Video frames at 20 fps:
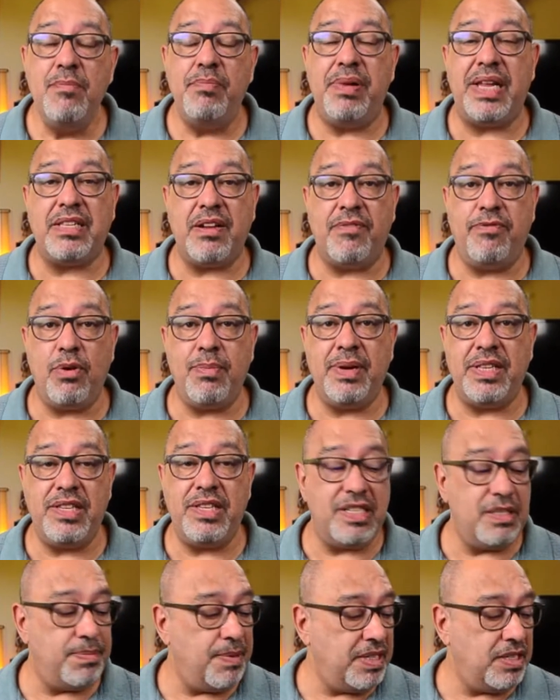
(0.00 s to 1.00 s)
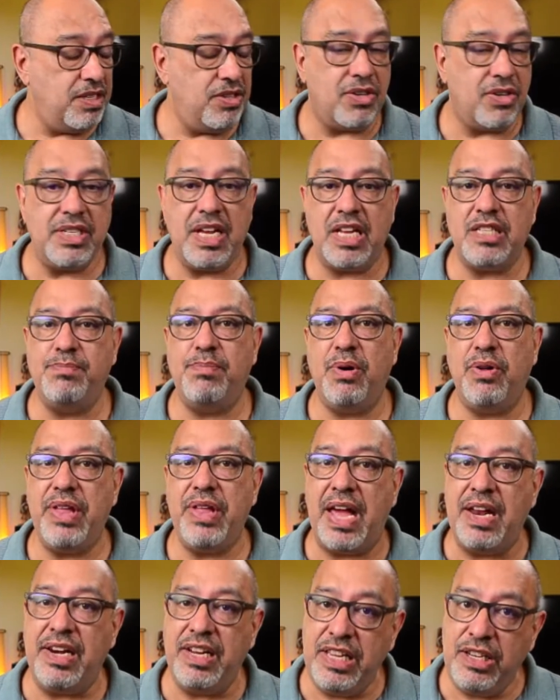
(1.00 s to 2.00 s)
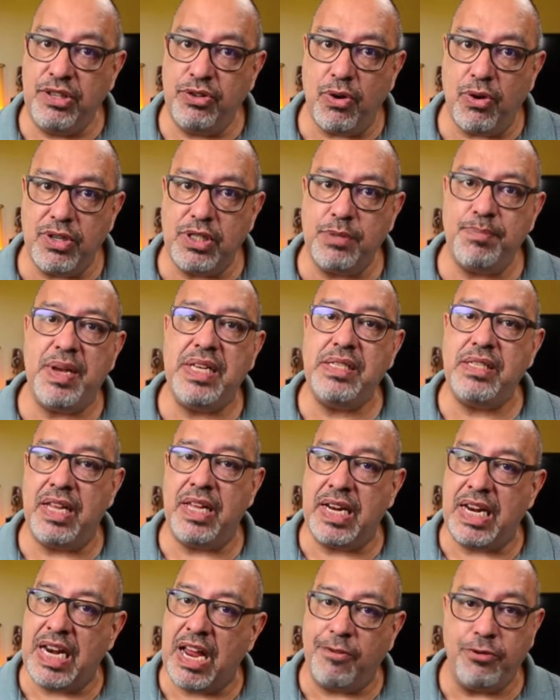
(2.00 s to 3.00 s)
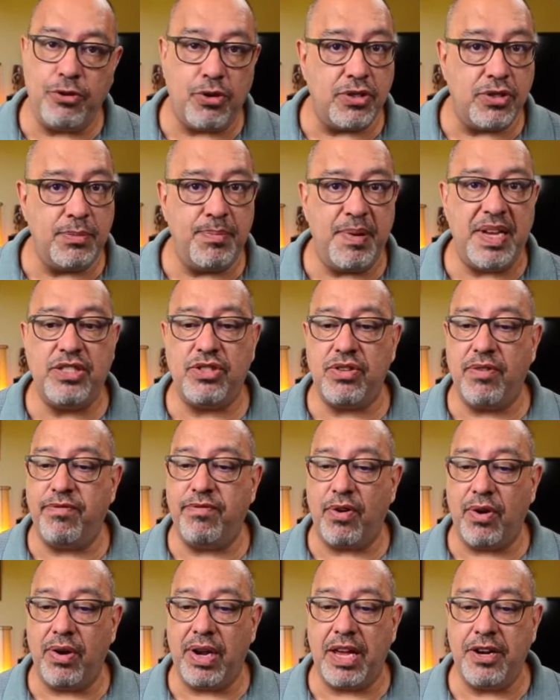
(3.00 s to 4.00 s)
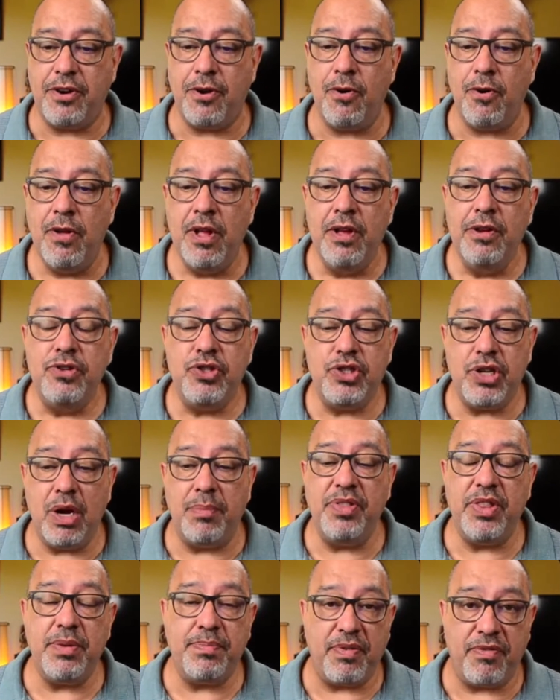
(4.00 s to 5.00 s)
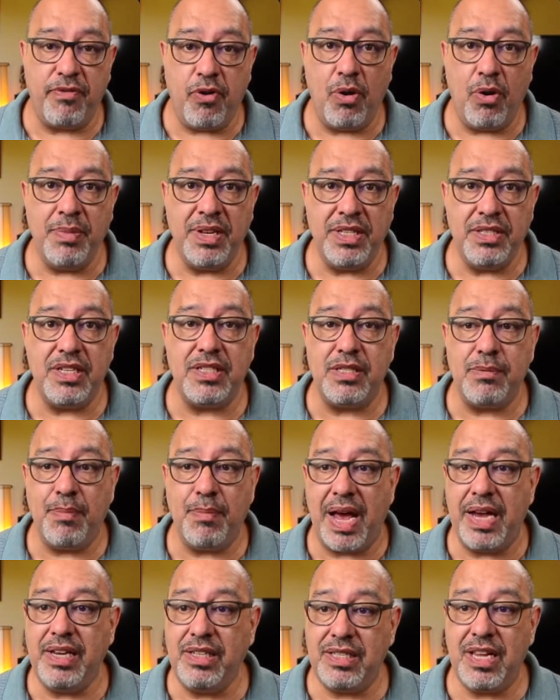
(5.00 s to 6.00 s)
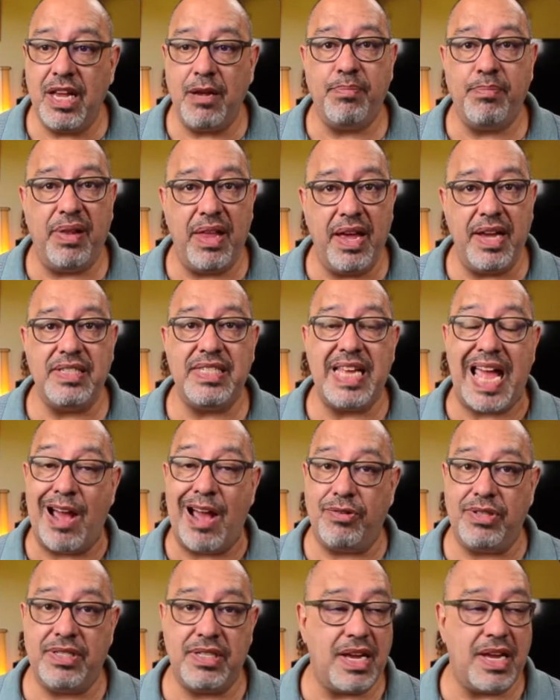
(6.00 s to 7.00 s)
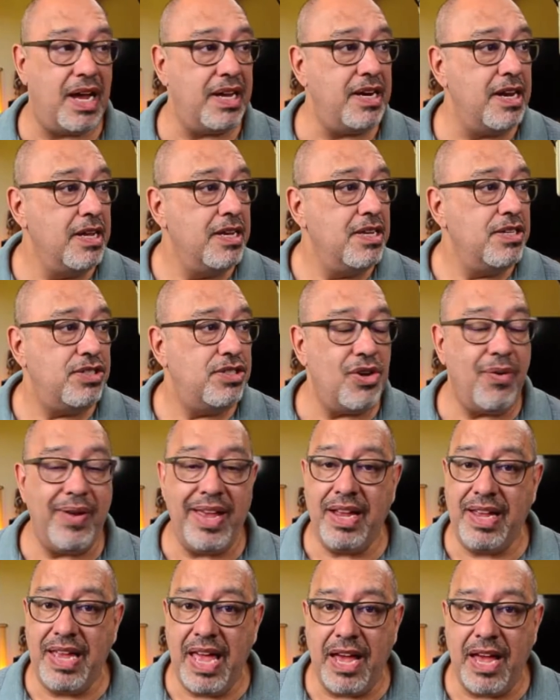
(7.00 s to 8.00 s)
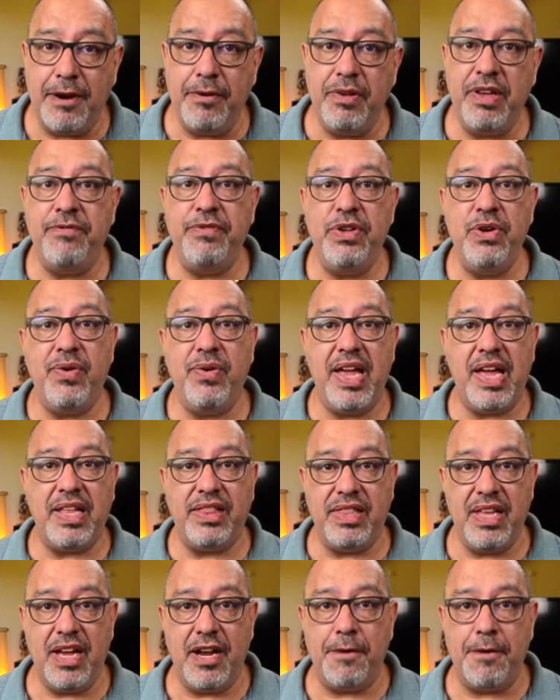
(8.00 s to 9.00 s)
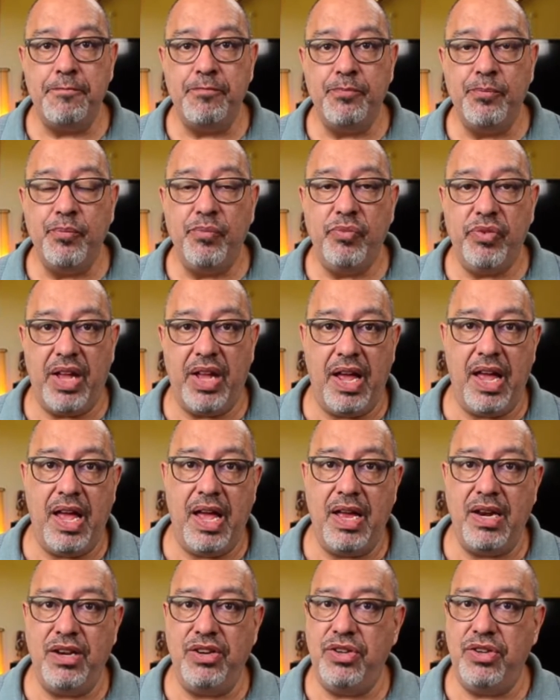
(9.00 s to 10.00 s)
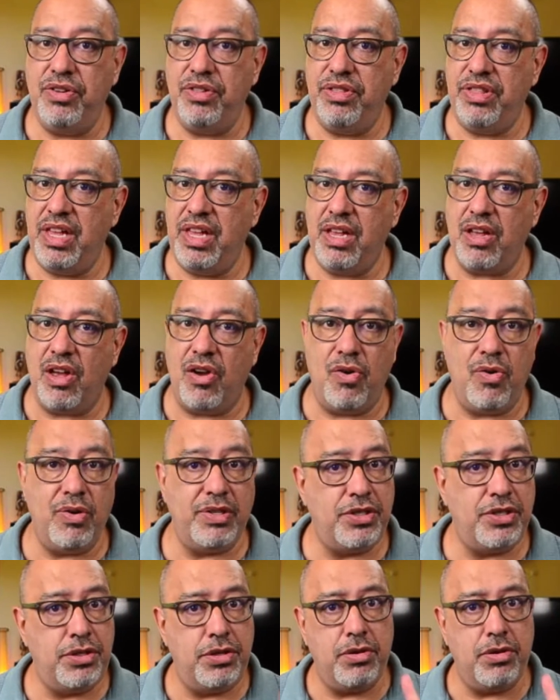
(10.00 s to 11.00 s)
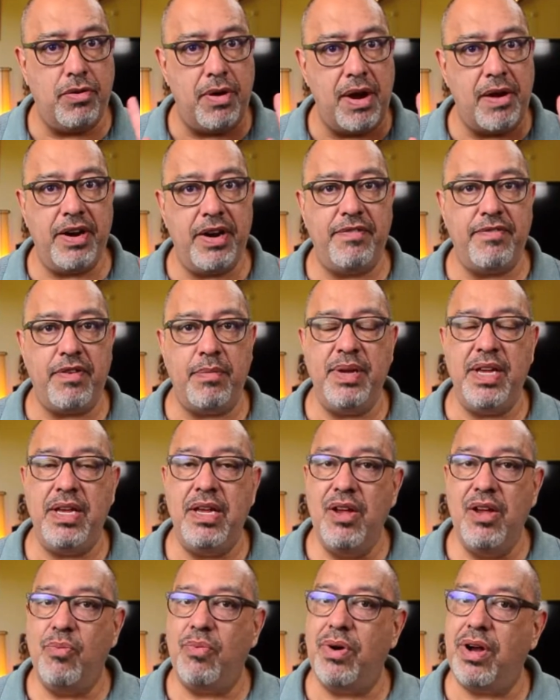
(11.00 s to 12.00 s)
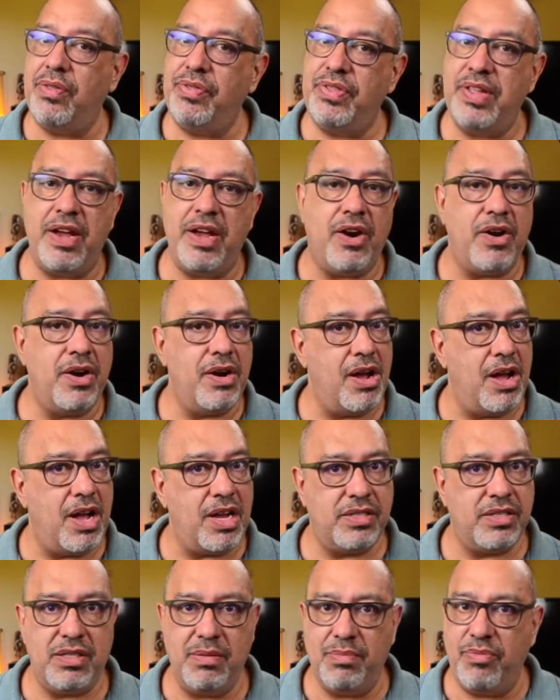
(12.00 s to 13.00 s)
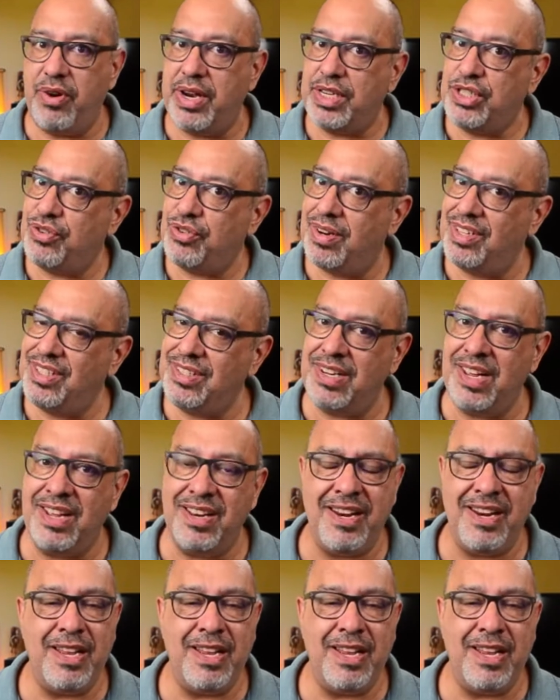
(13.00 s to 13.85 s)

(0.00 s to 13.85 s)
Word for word: Plataforma 322 has both an indoor space and an outdoor space. So for all I know, some of the performances might take place outside. So again, if you get there, and you think, oh, it's too crowded for me, well, there are awesome restaurants